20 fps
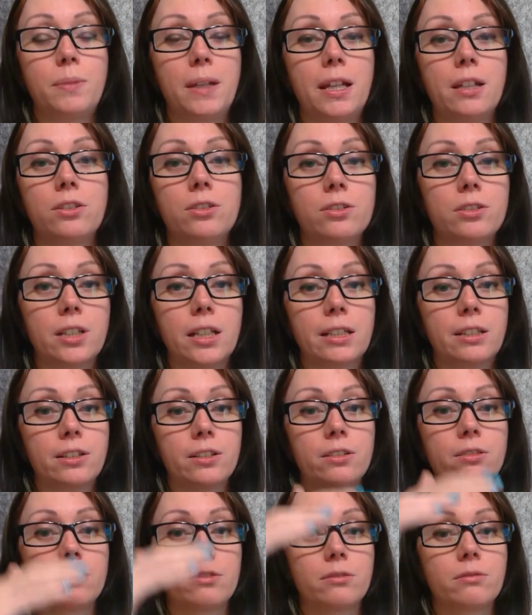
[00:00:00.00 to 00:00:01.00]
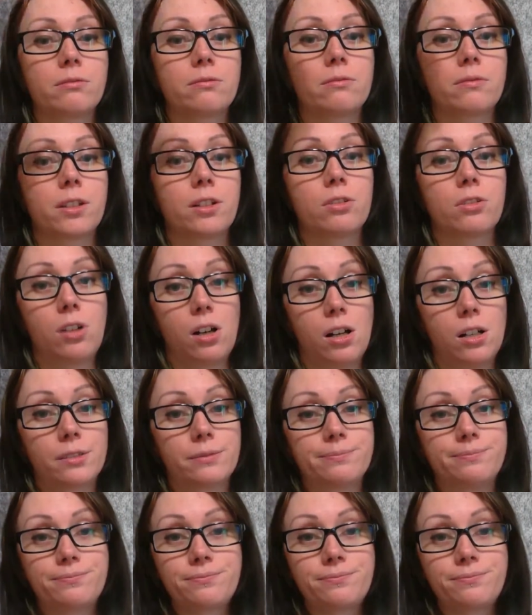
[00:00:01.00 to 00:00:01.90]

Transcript: pages. Like they're long.